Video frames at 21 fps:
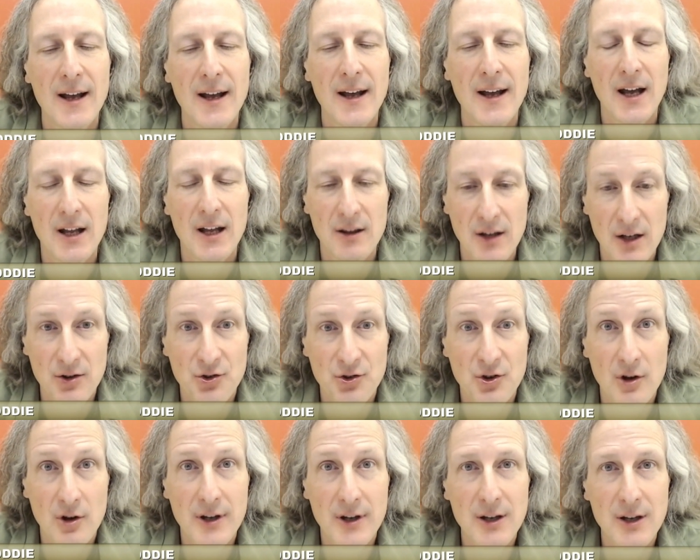And, and
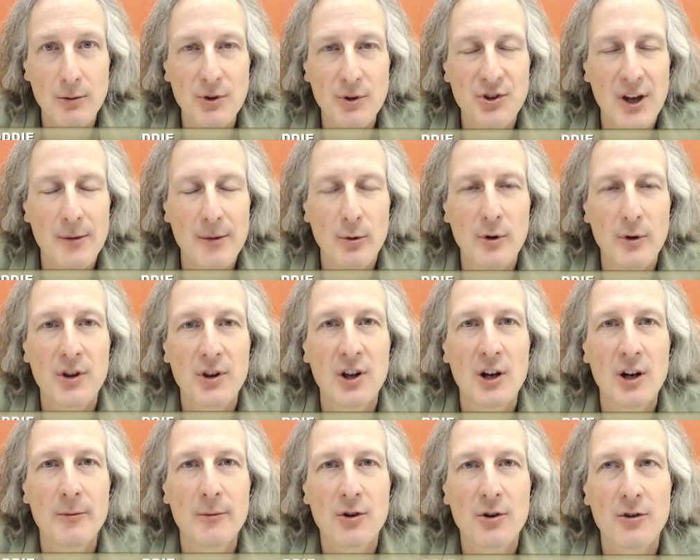so he was able with
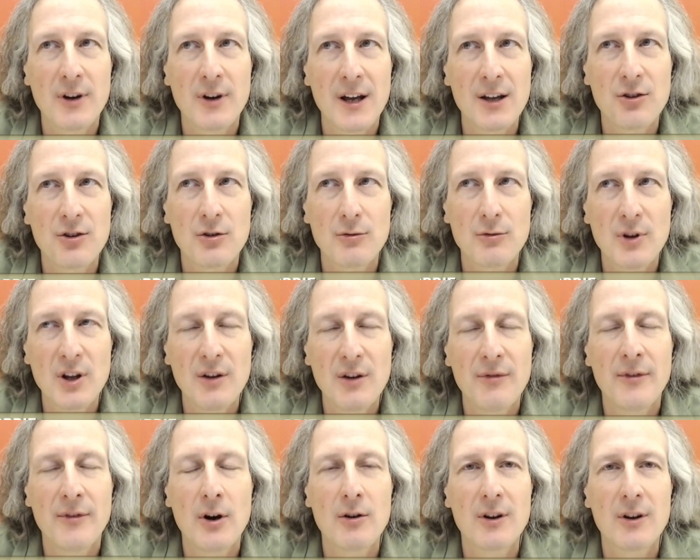Kinoma Create to really
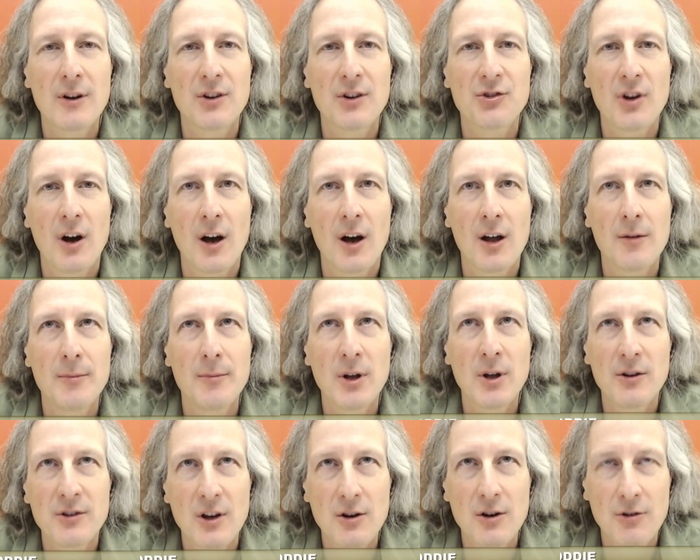focus on
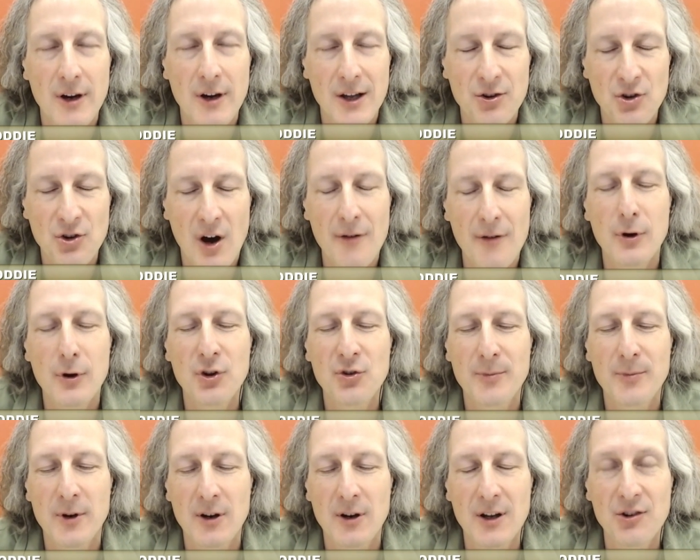building a great software
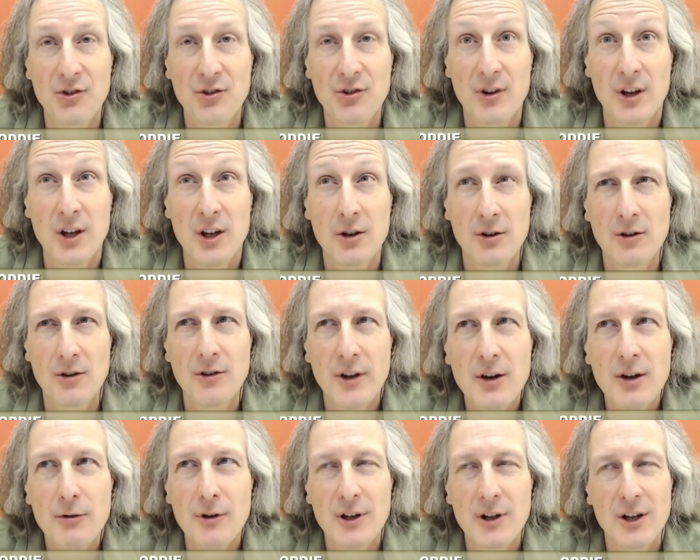experience that he could
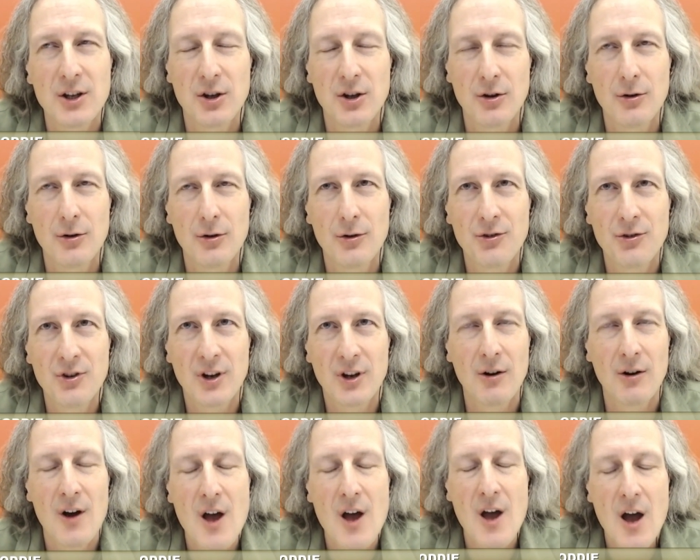literally use, you know,
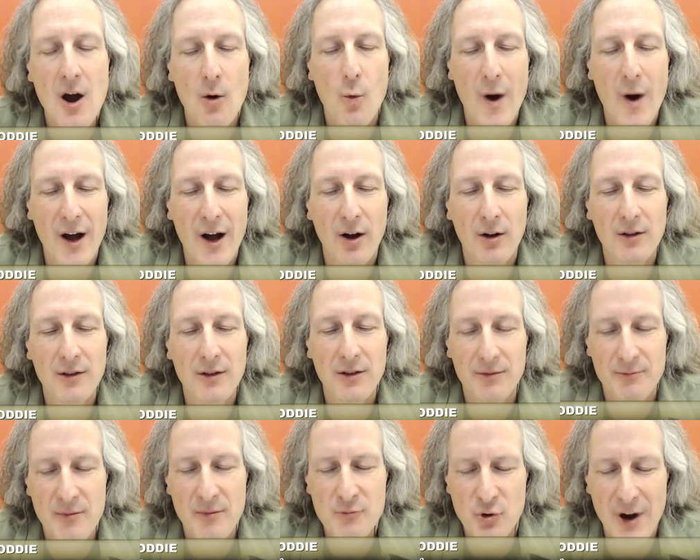while
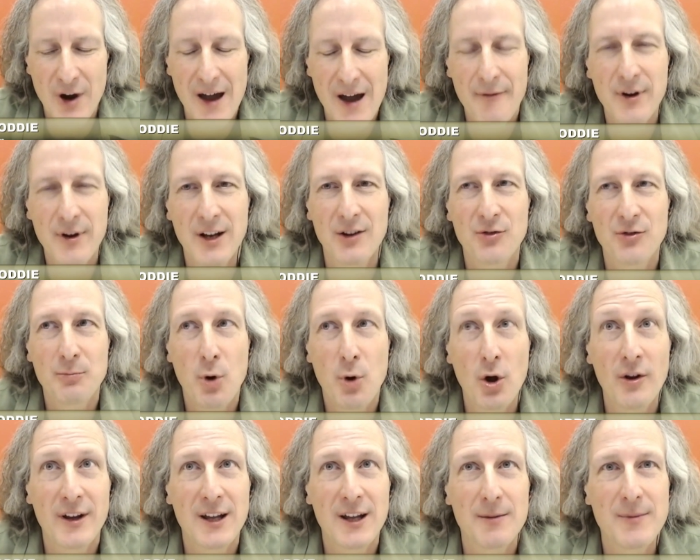gravity is
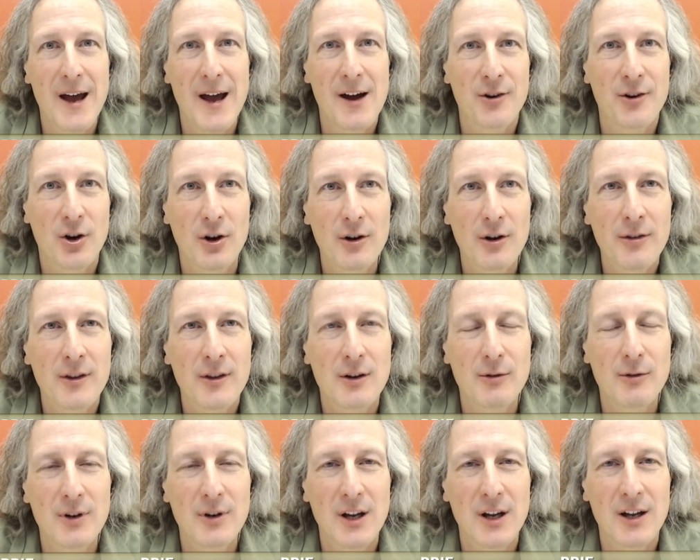pulling him down to earth at a
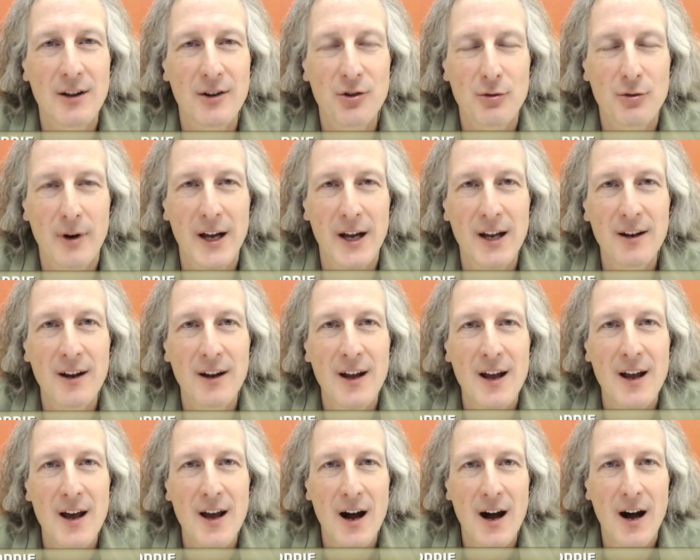ridiculous rate,
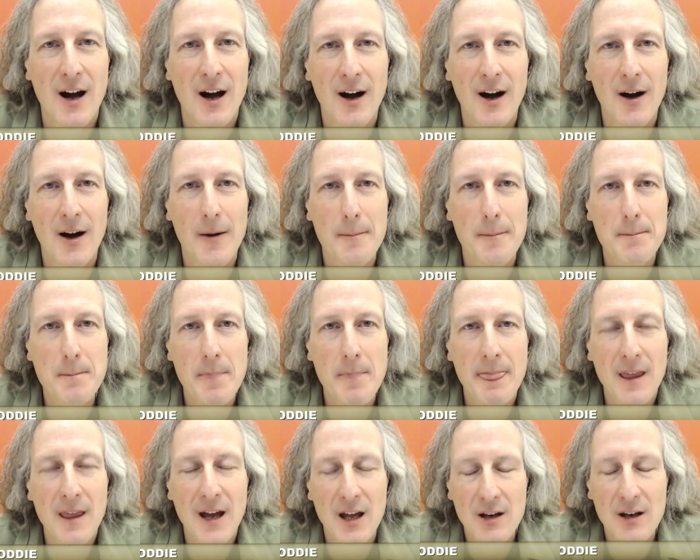um,
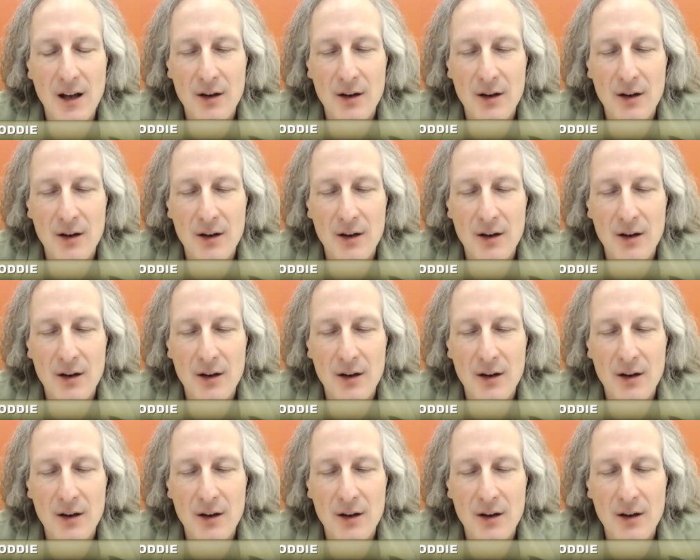and